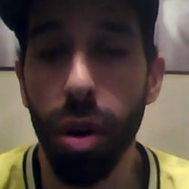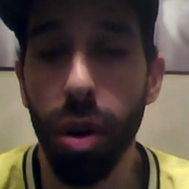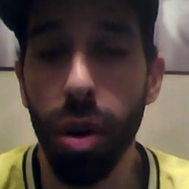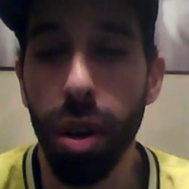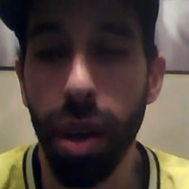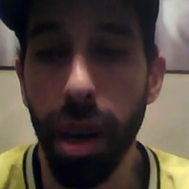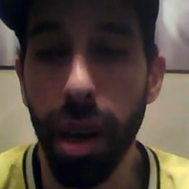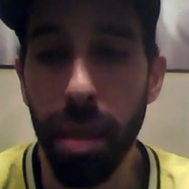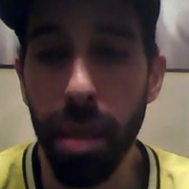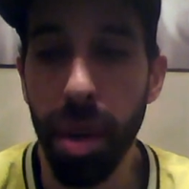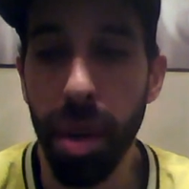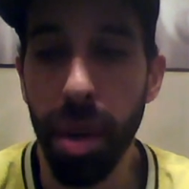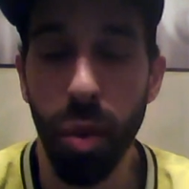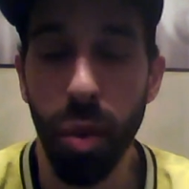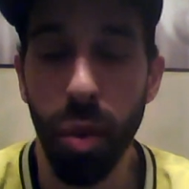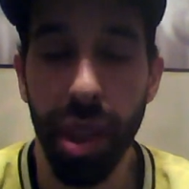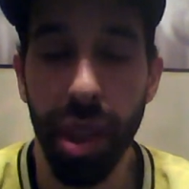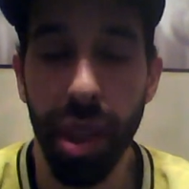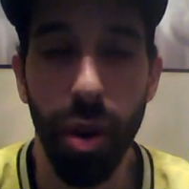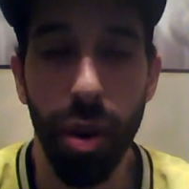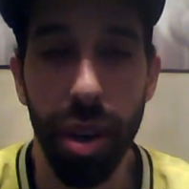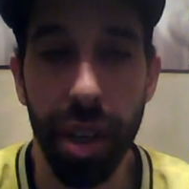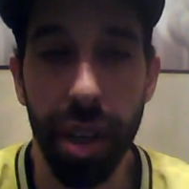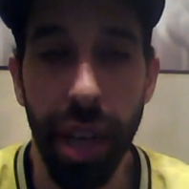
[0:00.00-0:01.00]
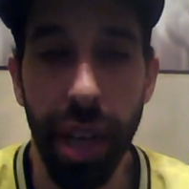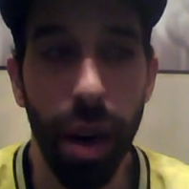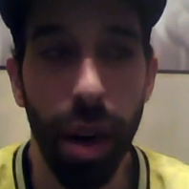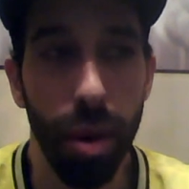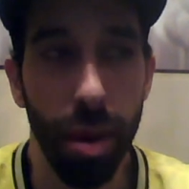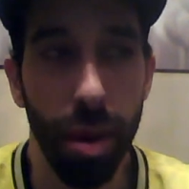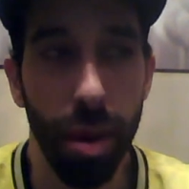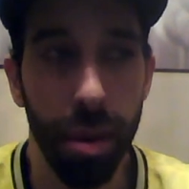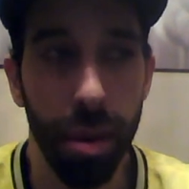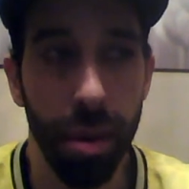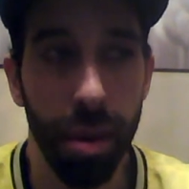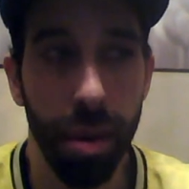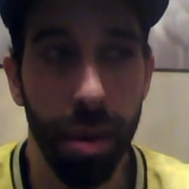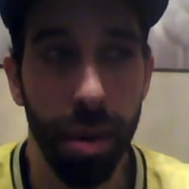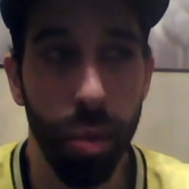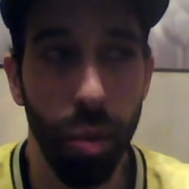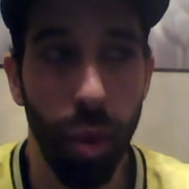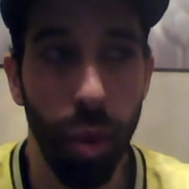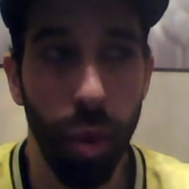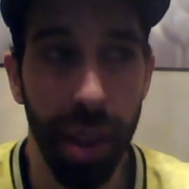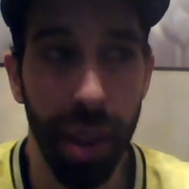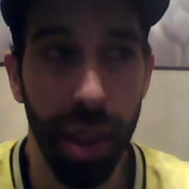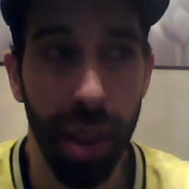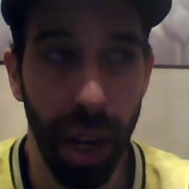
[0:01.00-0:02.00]
Oh, I mean, without a doubt,
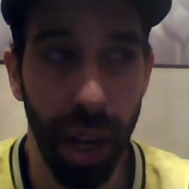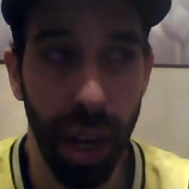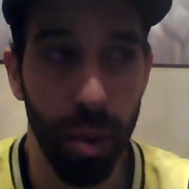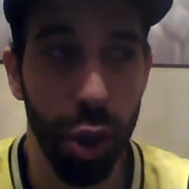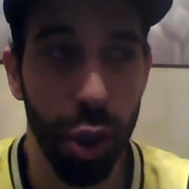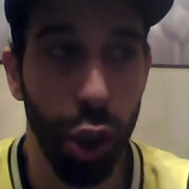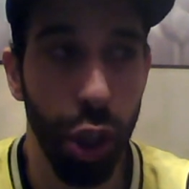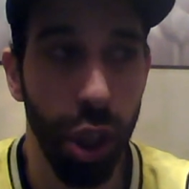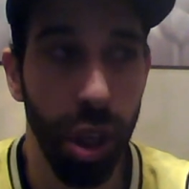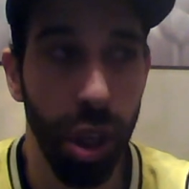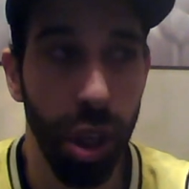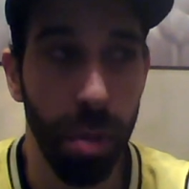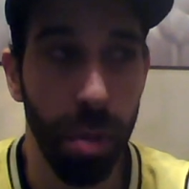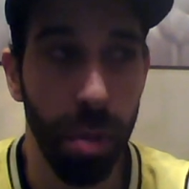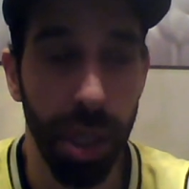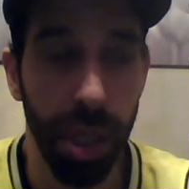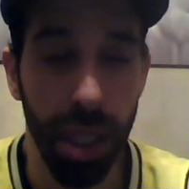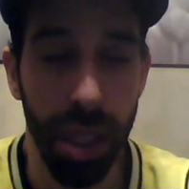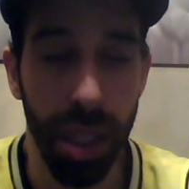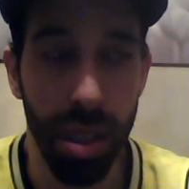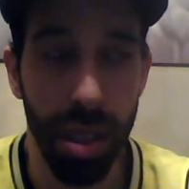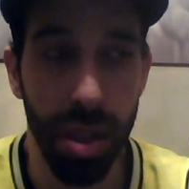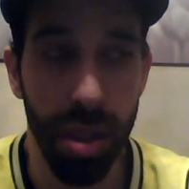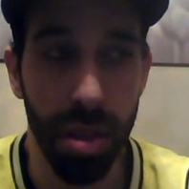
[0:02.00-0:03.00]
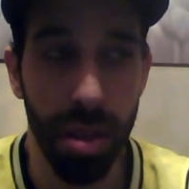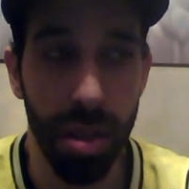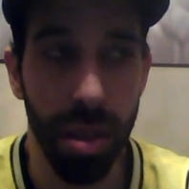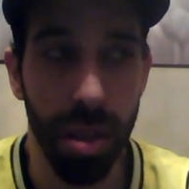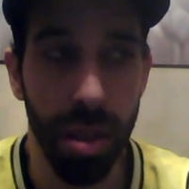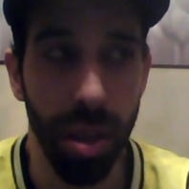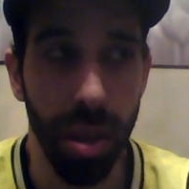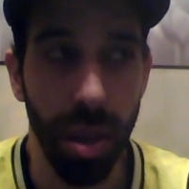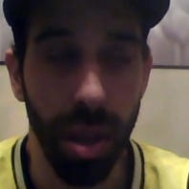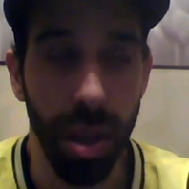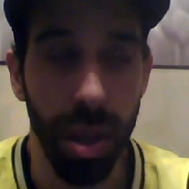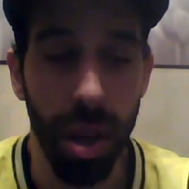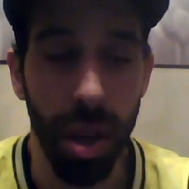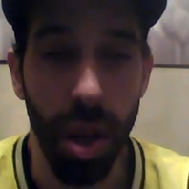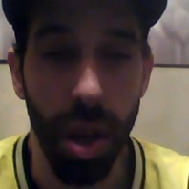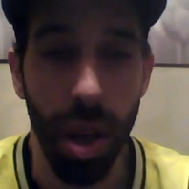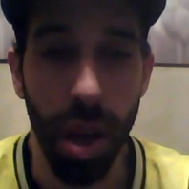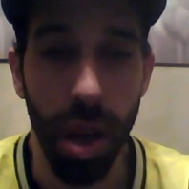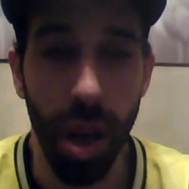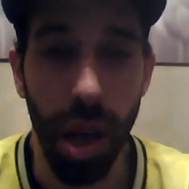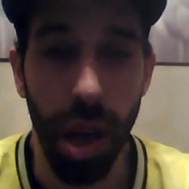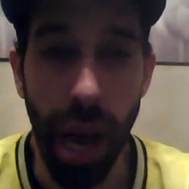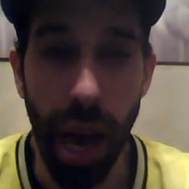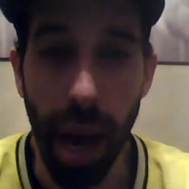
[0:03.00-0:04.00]
I thought it was good because
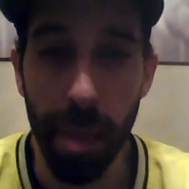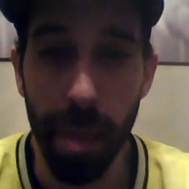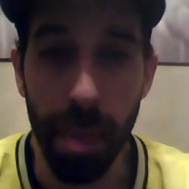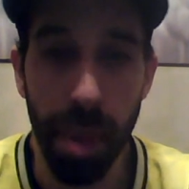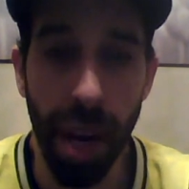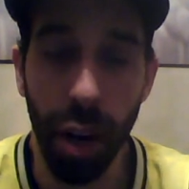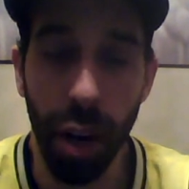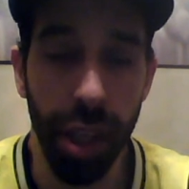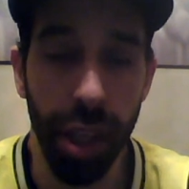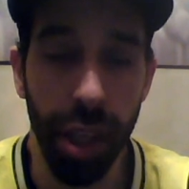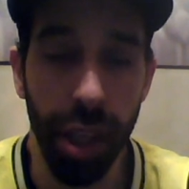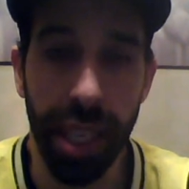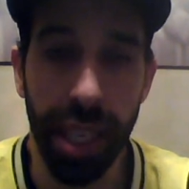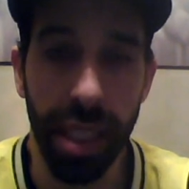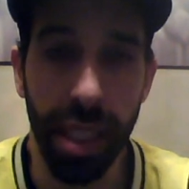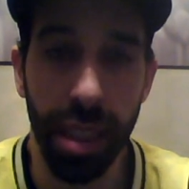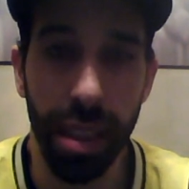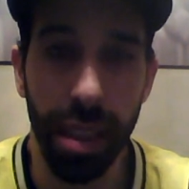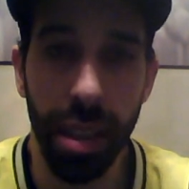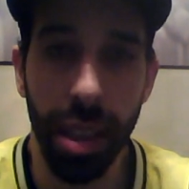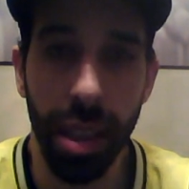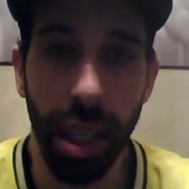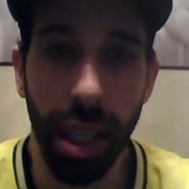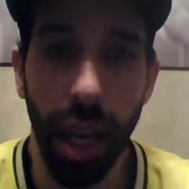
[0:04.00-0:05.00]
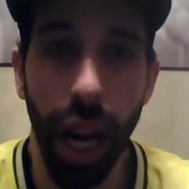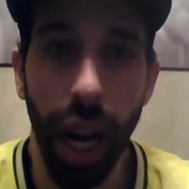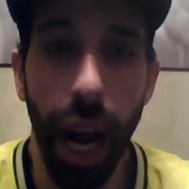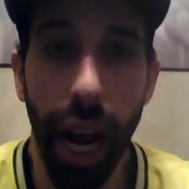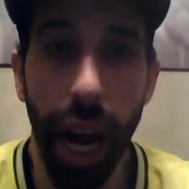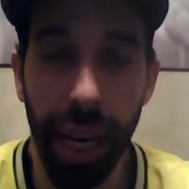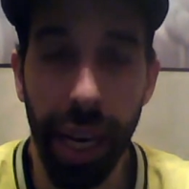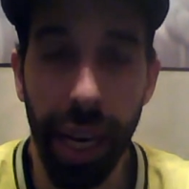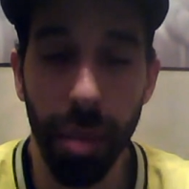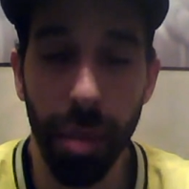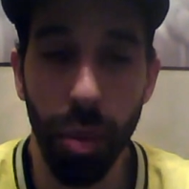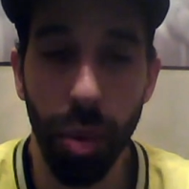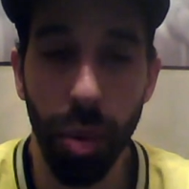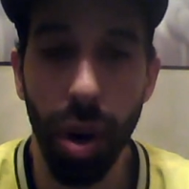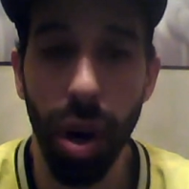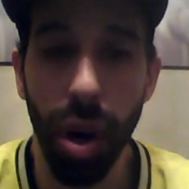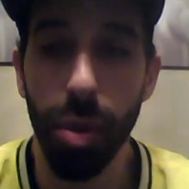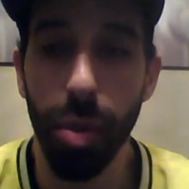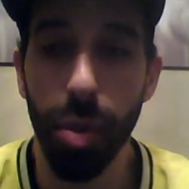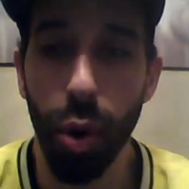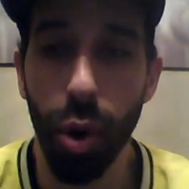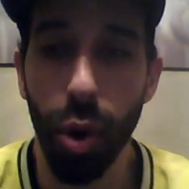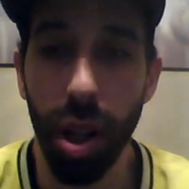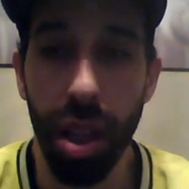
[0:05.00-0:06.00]
I'm not looking at the clock.
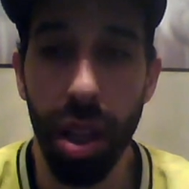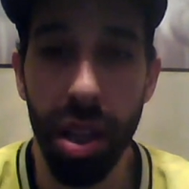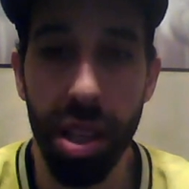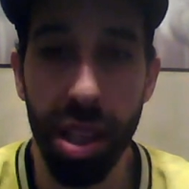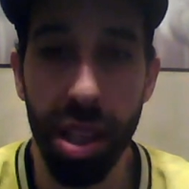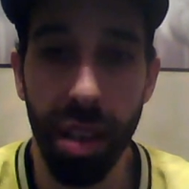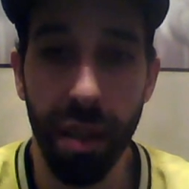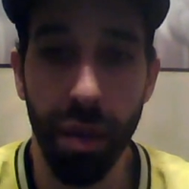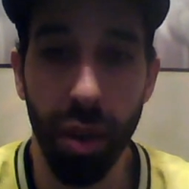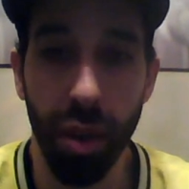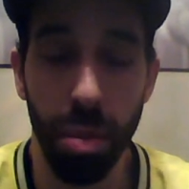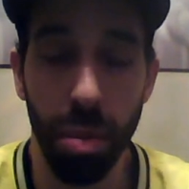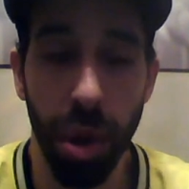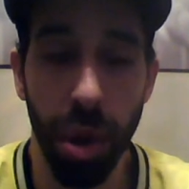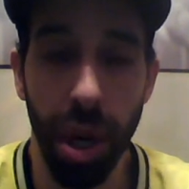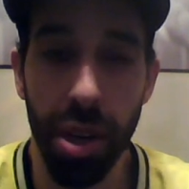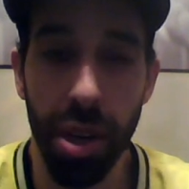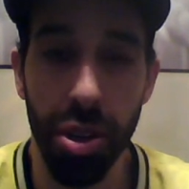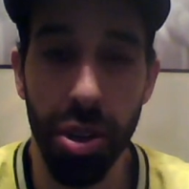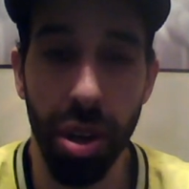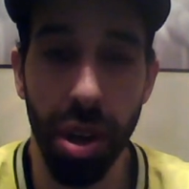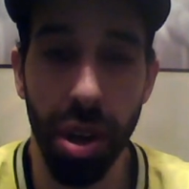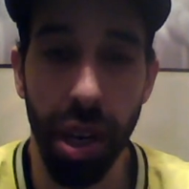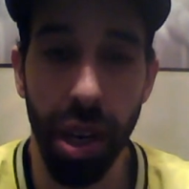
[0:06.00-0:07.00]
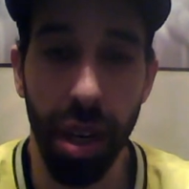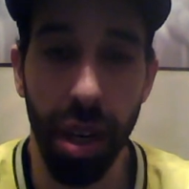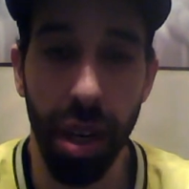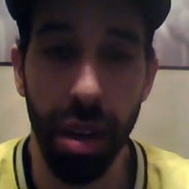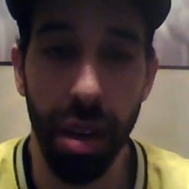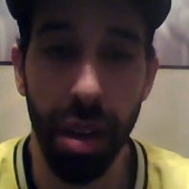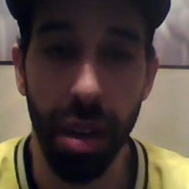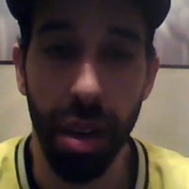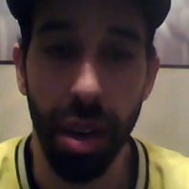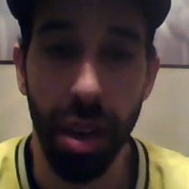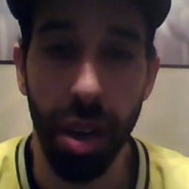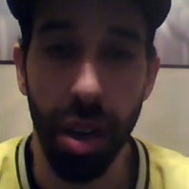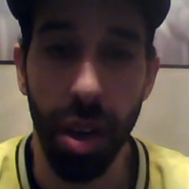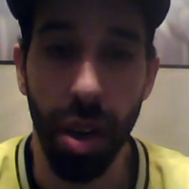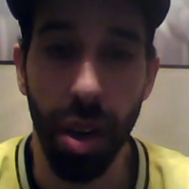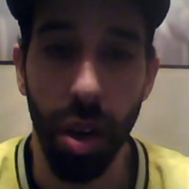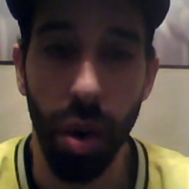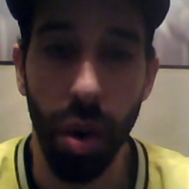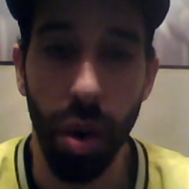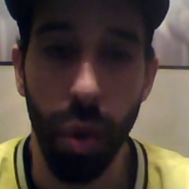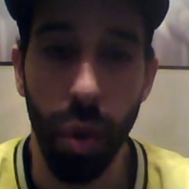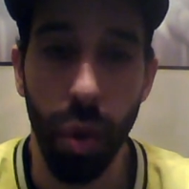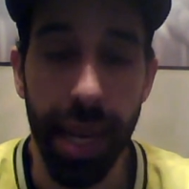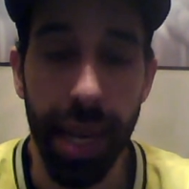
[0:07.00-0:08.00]
I'm only listening for the buzzer. And
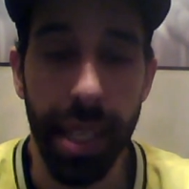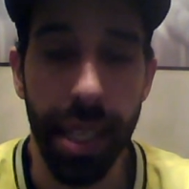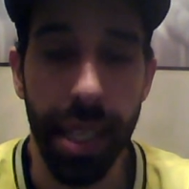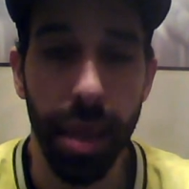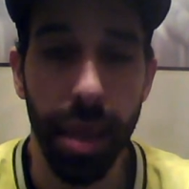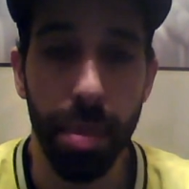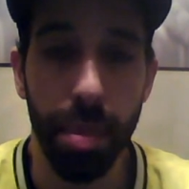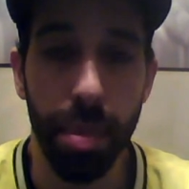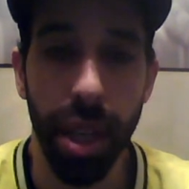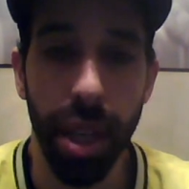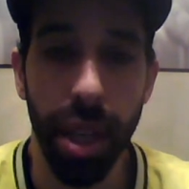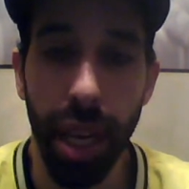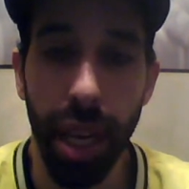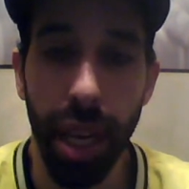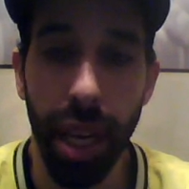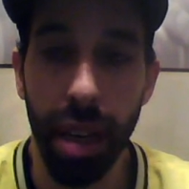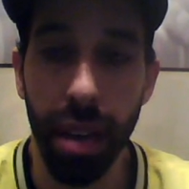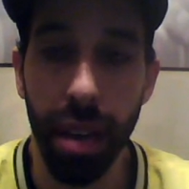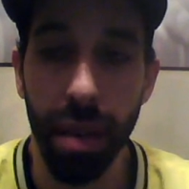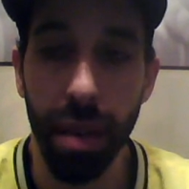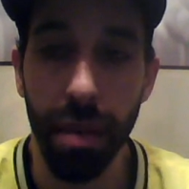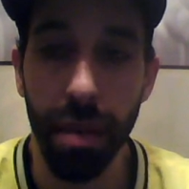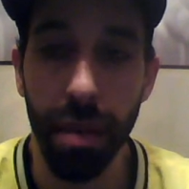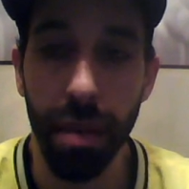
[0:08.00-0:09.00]
when I tipped it in,